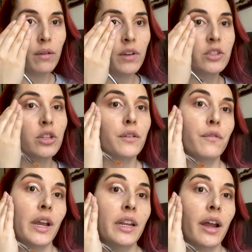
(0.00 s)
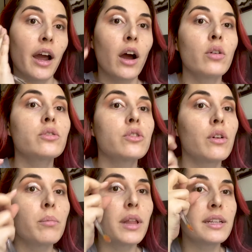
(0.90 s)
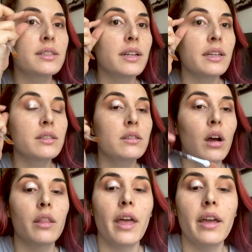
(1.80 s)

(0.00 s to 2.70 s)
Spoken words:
eventually fade it out so it blends nice on that